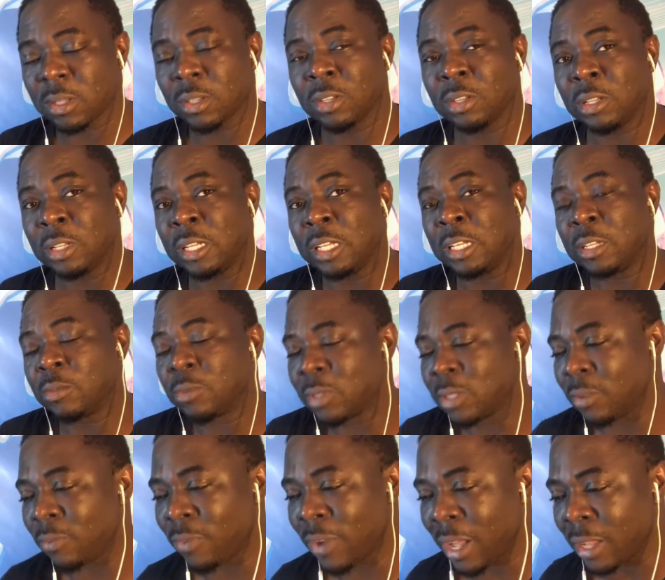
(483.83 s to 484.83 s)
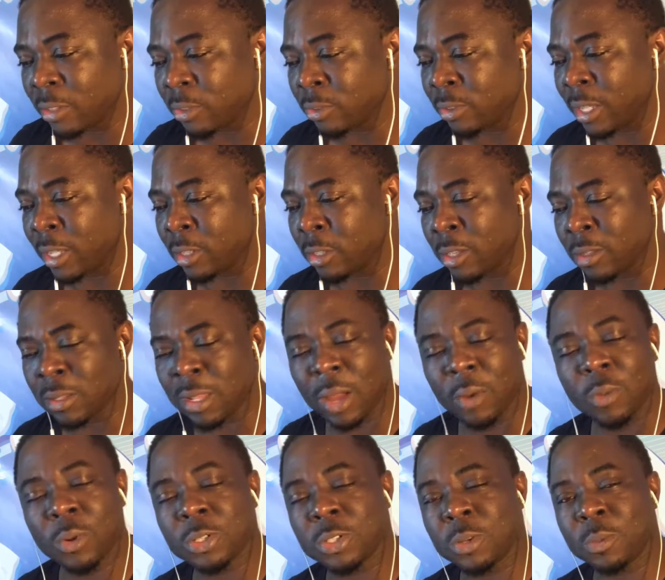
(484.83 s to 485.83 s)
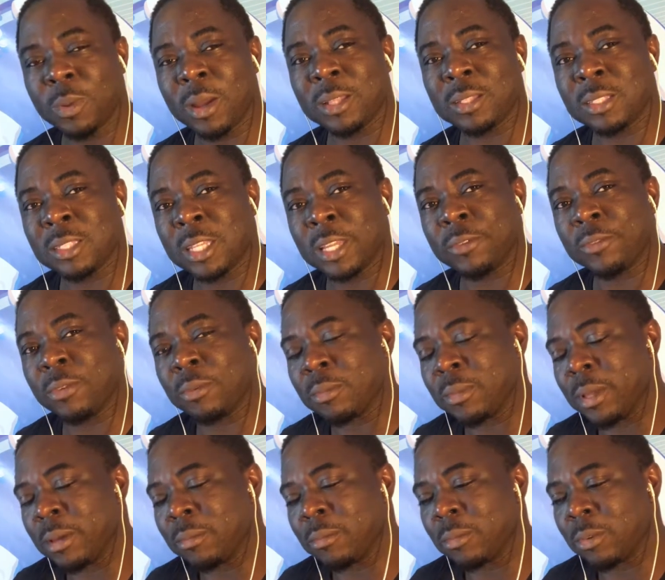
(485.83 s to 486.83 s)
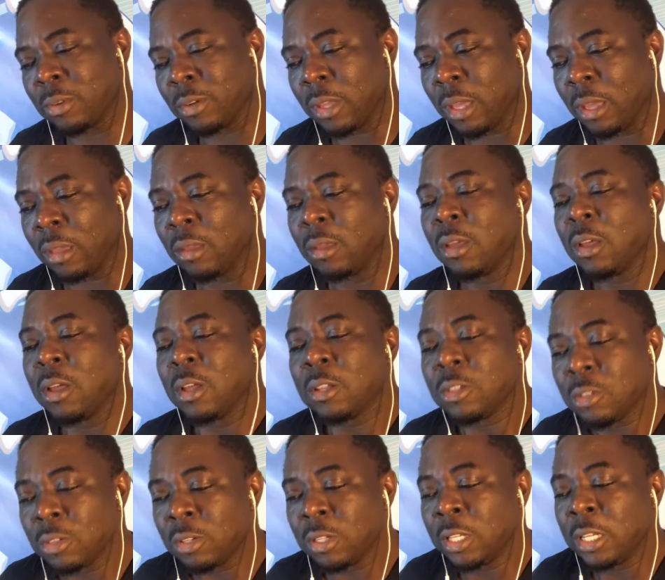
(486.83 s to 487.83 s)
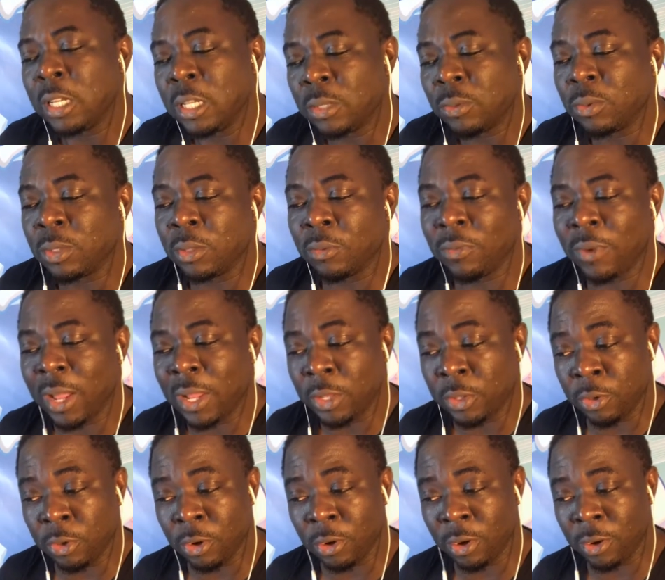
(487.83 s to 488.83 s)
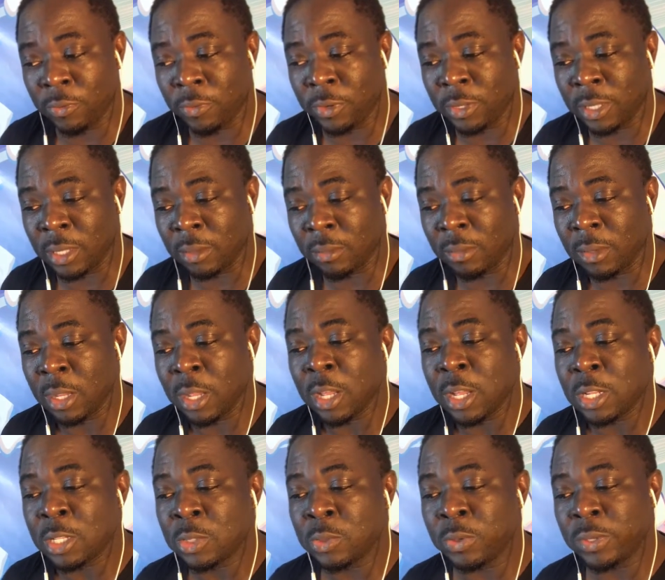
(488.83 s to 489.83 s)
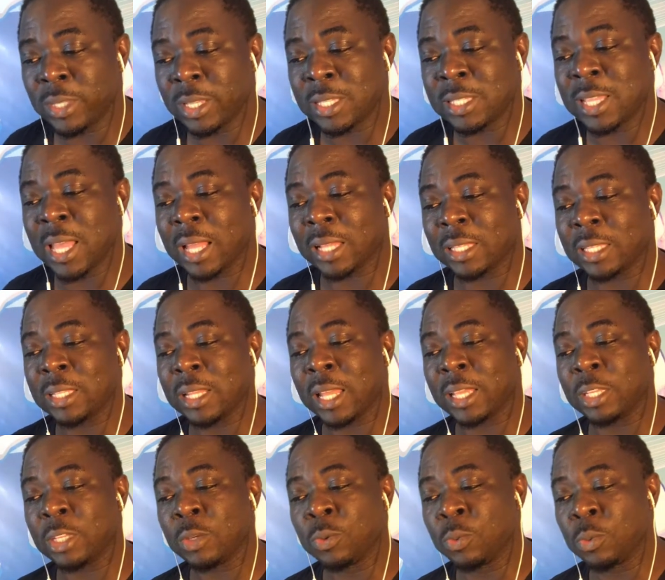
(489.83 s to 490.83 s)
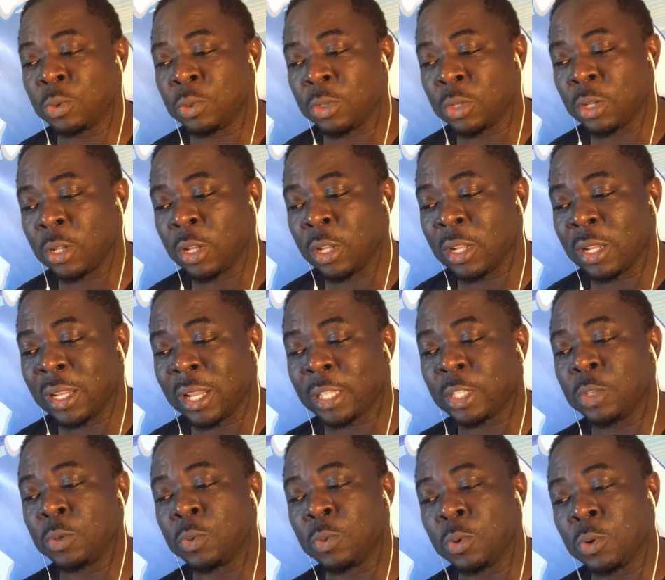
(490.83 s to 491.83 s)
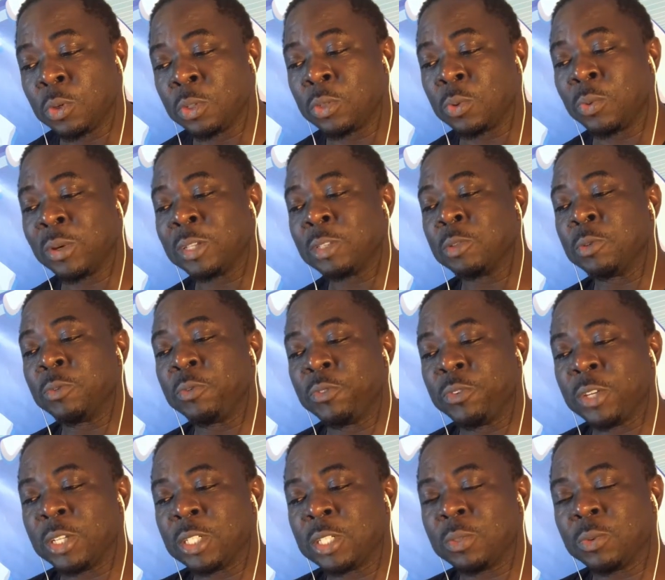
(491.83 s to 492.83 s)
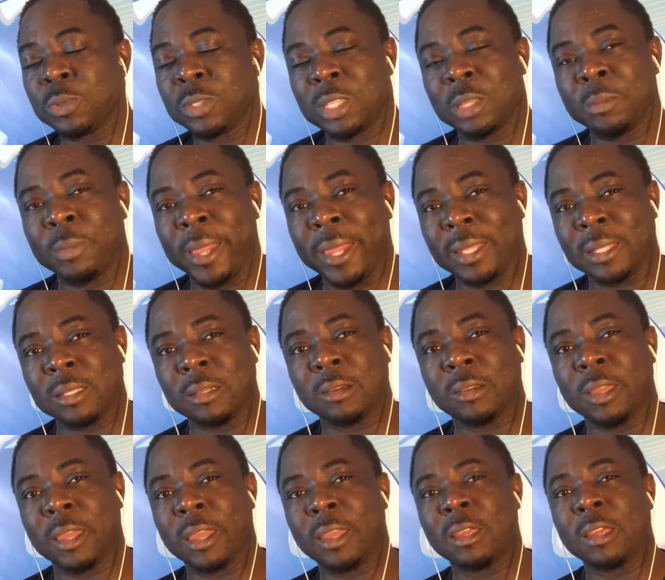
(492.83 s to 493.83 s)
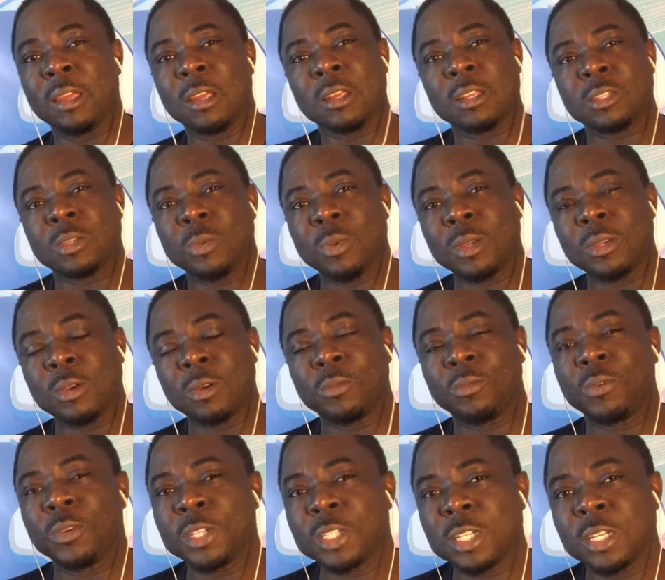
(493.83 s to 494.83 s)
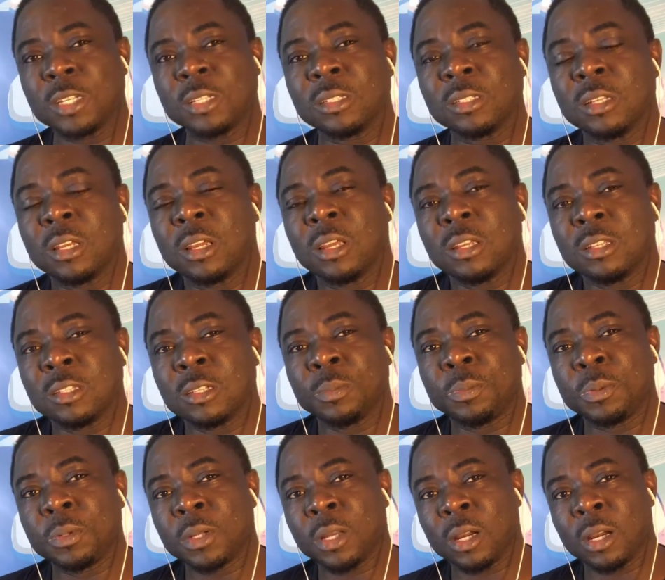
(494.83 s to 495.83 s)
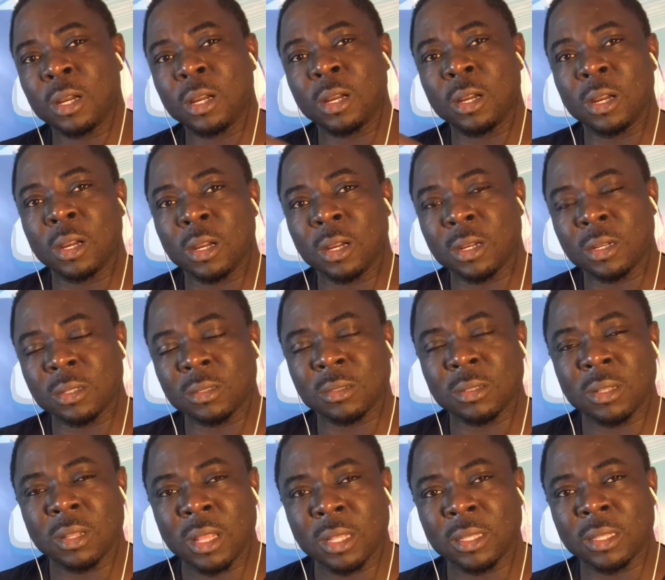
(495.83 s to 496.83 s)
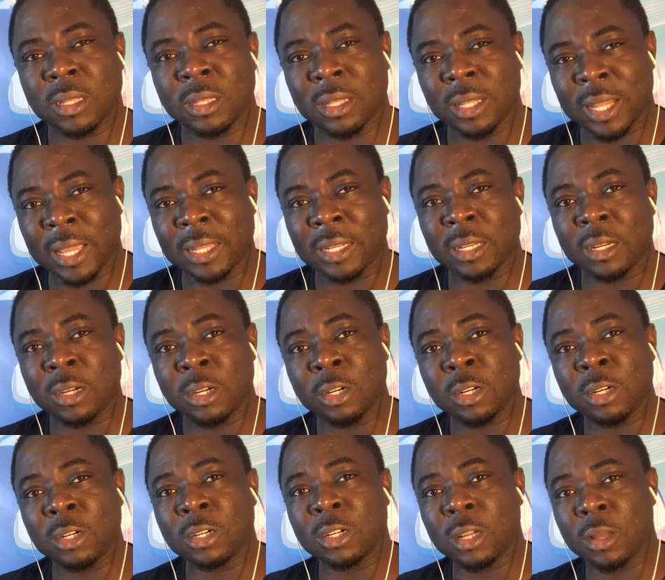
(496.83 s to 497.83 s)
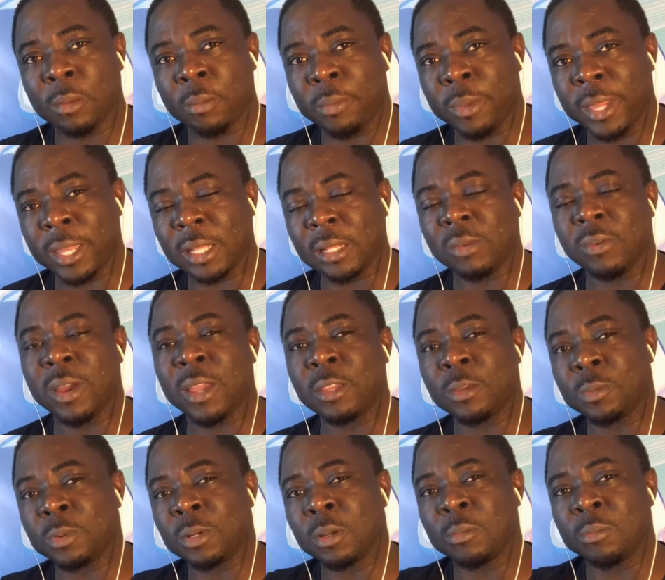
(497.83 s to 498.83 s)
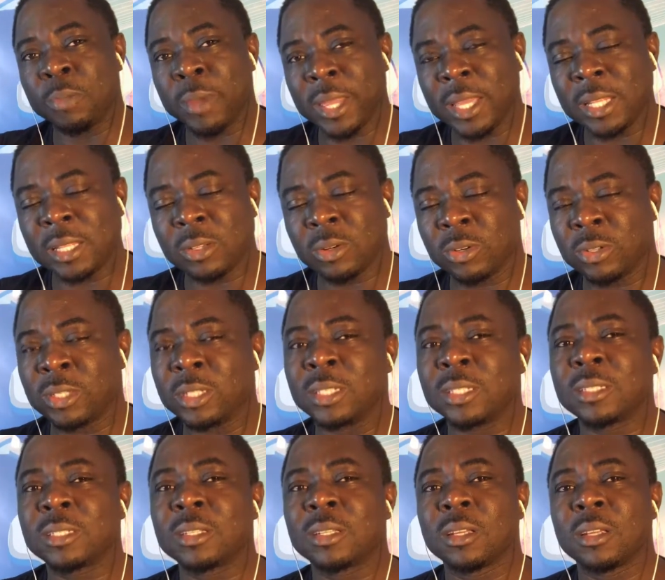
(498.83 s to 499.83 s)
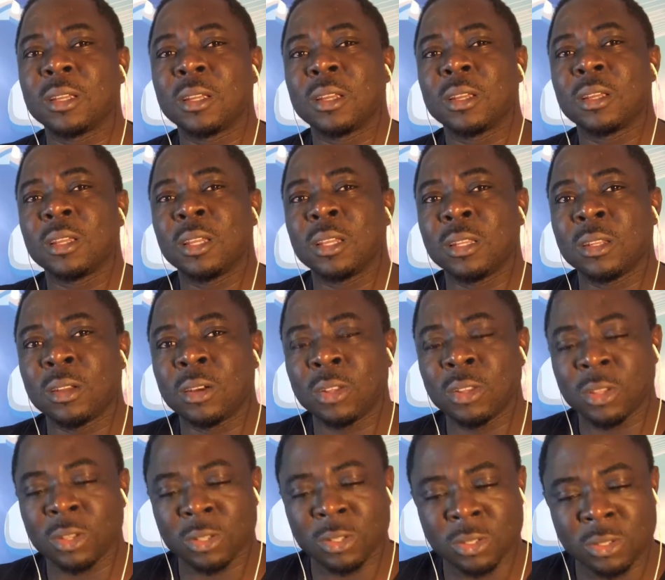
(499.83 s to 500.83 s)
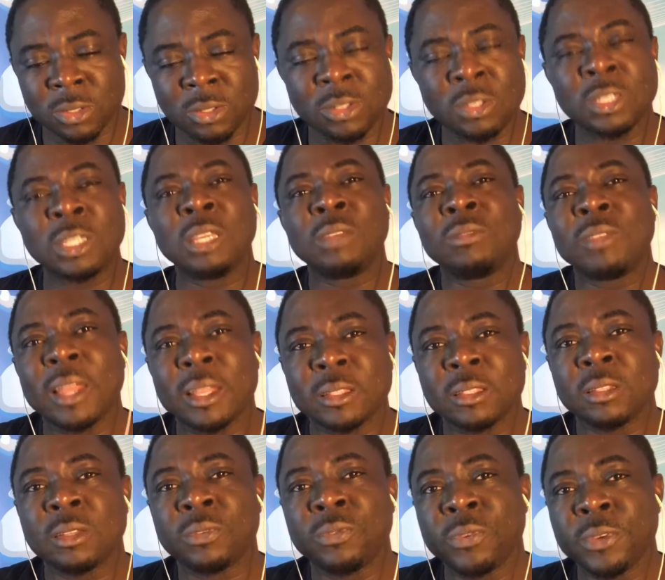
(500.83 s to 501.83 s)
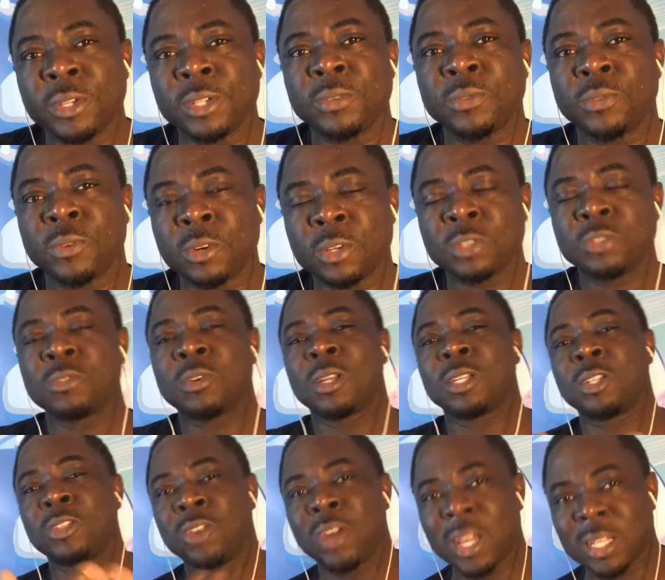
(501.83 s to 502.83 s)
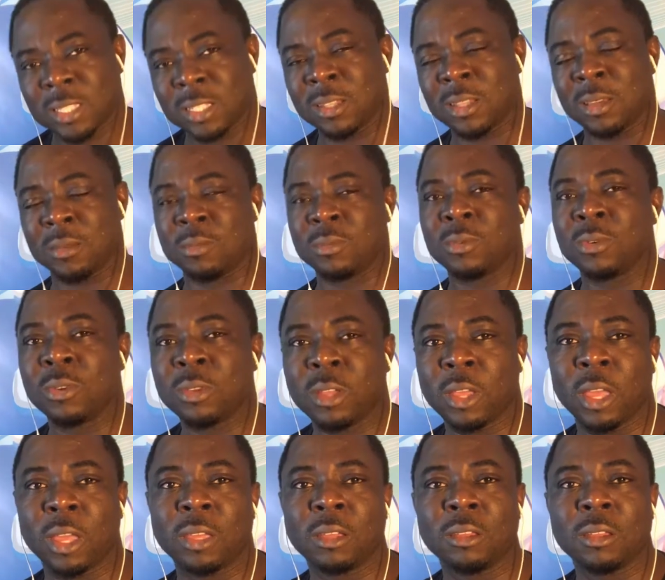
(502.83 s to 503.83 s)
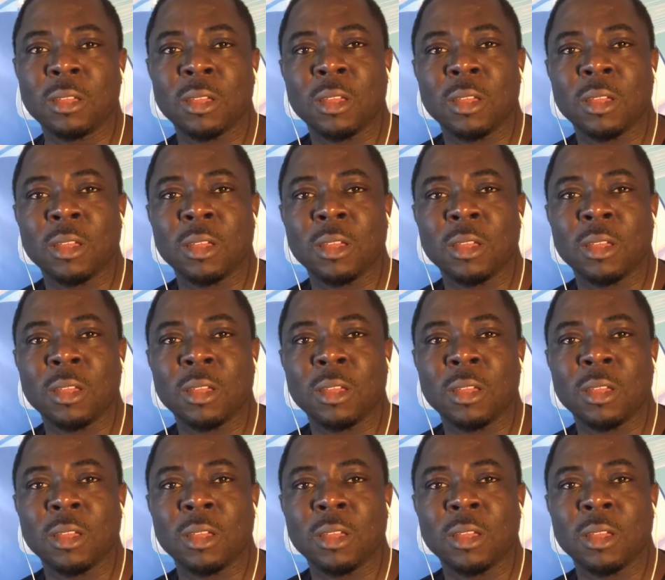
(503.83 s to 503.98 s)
You lead with the value that you get, not what you're about to take from them, okay? You lead with the value you're offering them. Do it exactly like you would like you would when you fish with a bait, okay? So when you're fishing, you put a, a, a line, a hook, a bait, right? You put a bait on it in order, you give that to the fish first to attract them, okay?